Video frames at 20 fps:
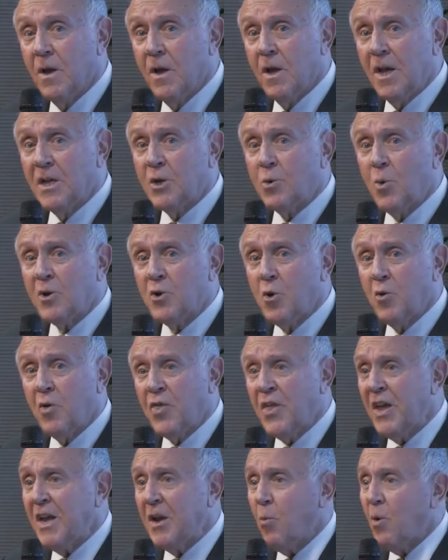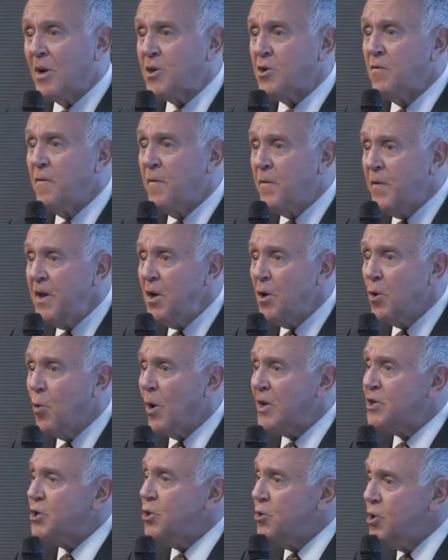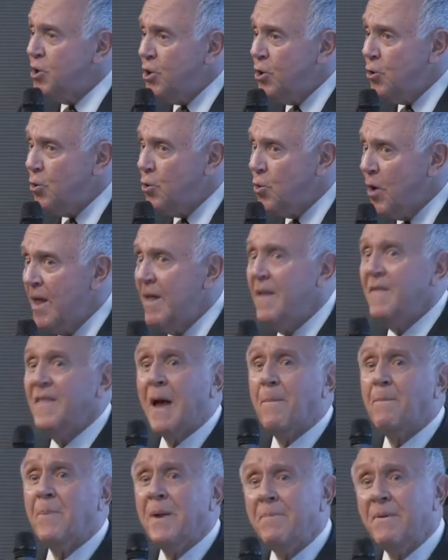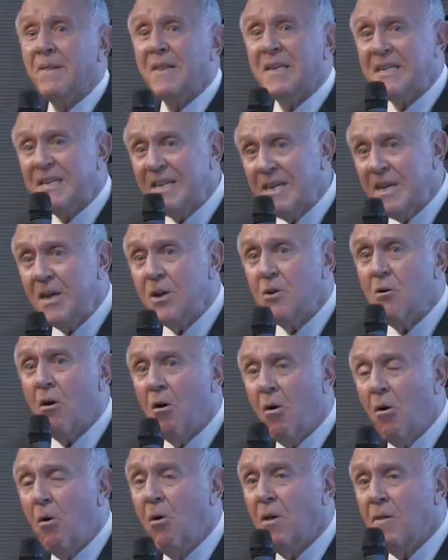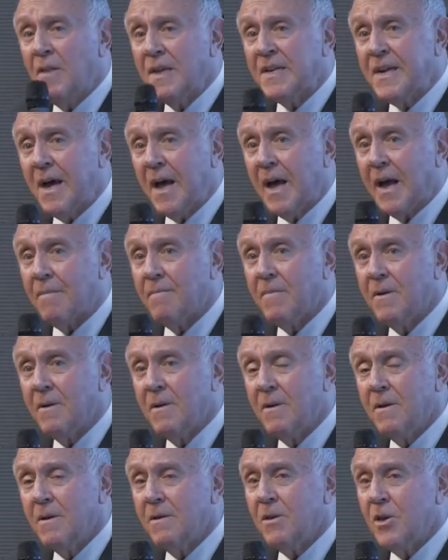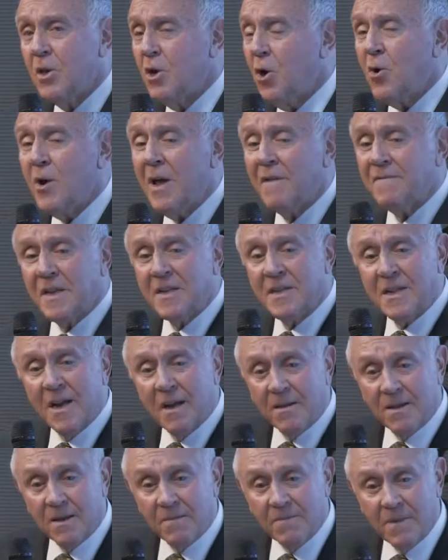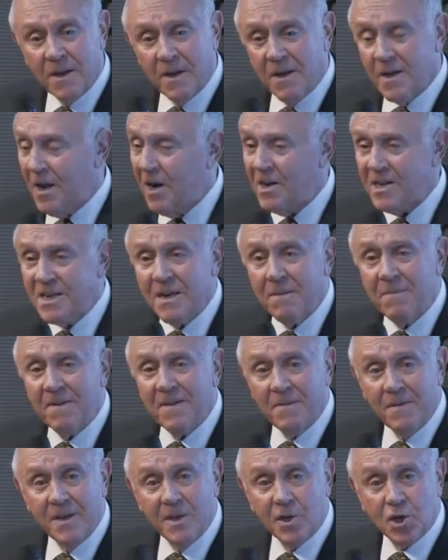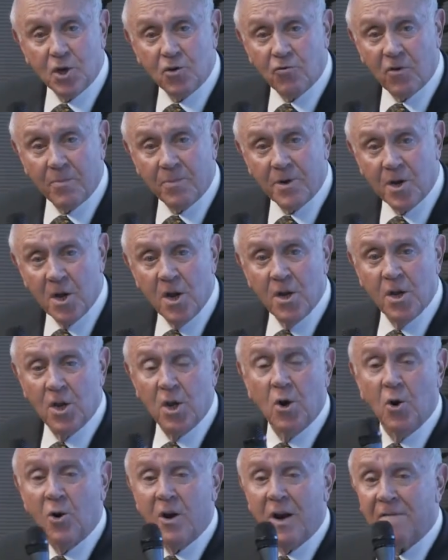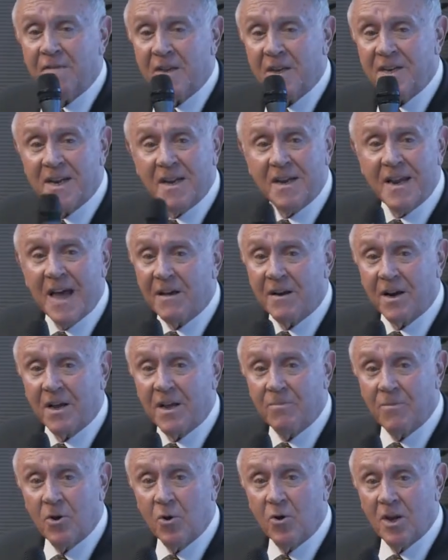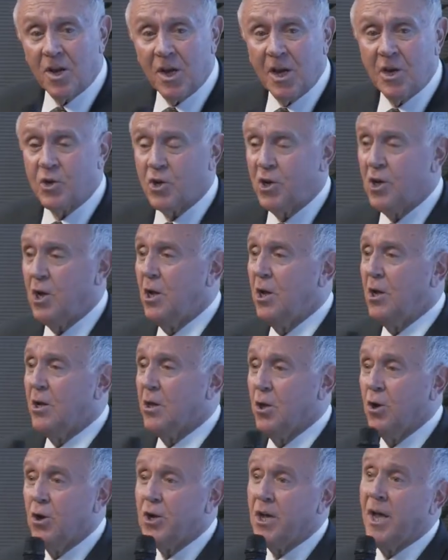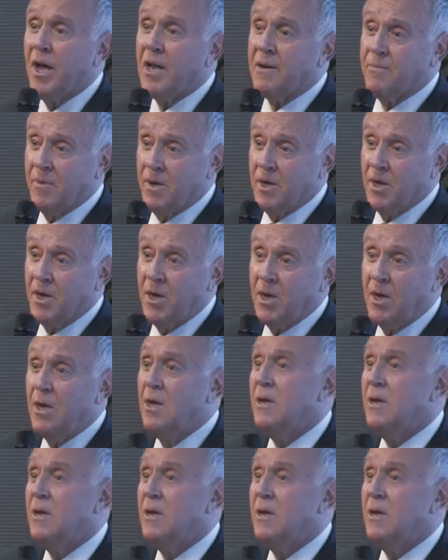It's what you think, what you feel, what you do that people are seeing all the time. You don't have to tell them. It doesn't have to be in script. You don't have to send out a communication, look at me.